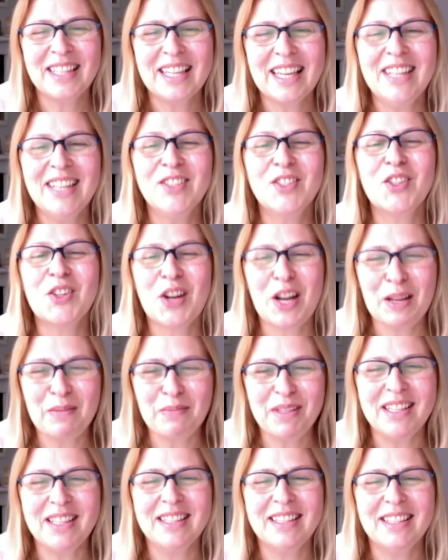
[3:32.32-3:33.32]

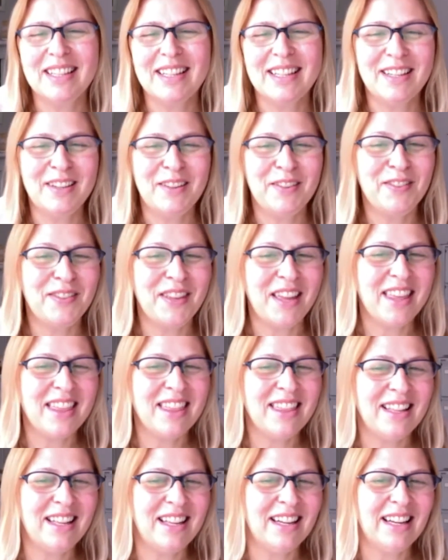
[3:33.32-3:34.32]
Inscribing
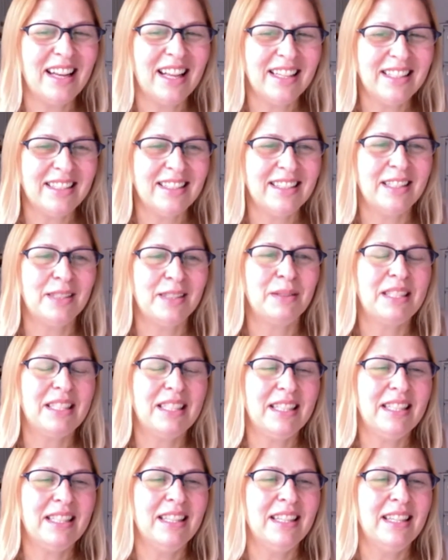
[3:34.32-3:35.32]
Faith in Late
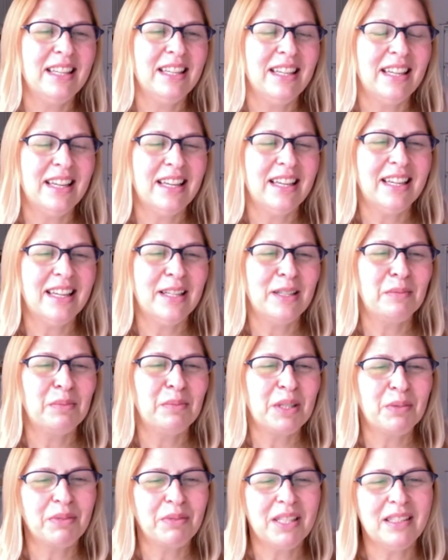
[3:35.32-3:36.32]
Antiquity,
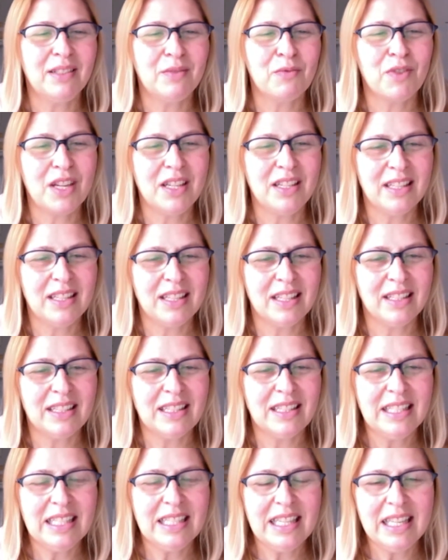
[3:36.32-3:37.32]
Between Reading and
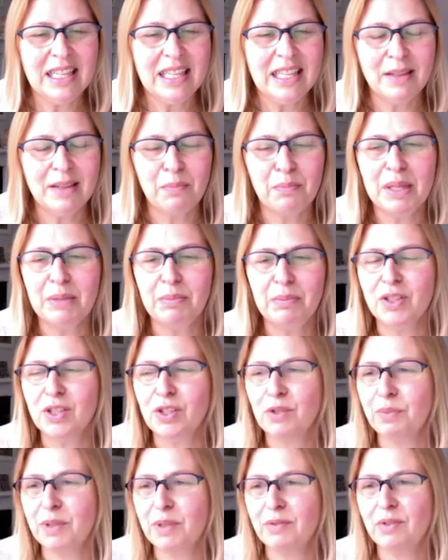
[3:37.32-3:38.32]
Seeing,
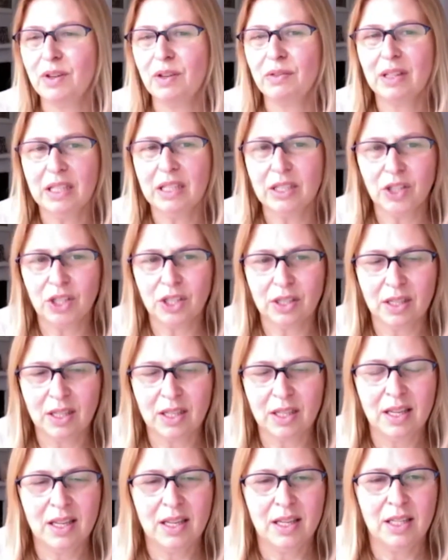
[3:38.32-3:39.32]
published by Routledge in
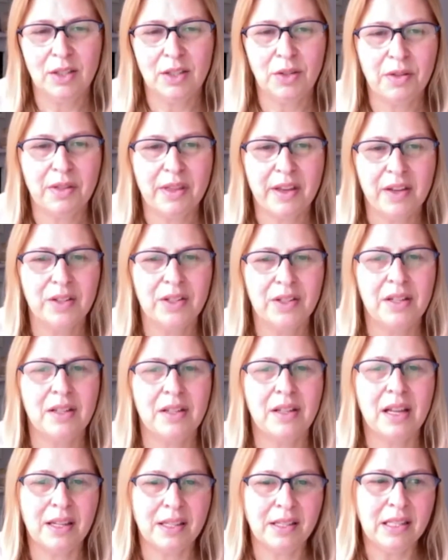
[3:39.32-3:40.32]

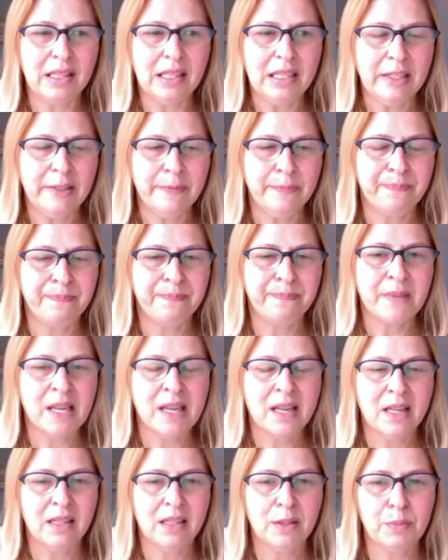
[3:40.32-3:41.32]
2019.
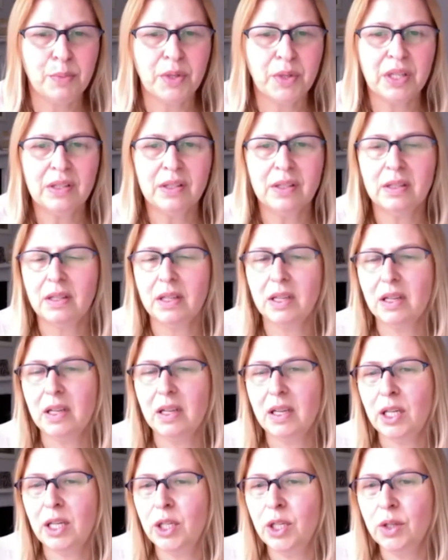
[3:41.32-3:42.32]
This book is
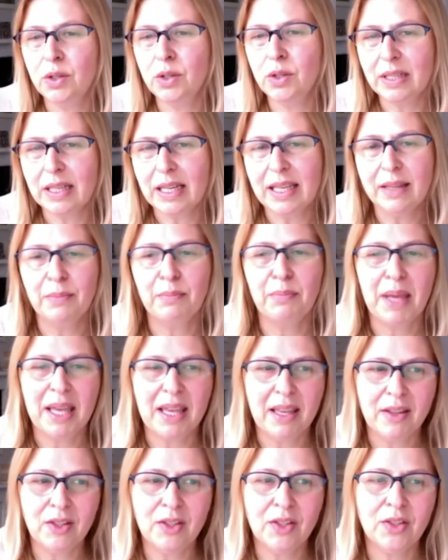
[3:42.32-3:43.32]
loosely
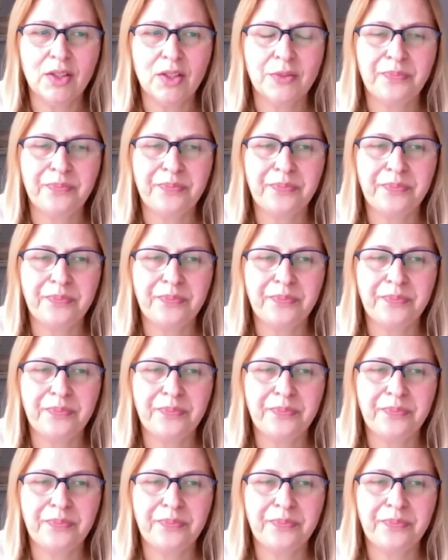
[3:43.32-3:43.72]
based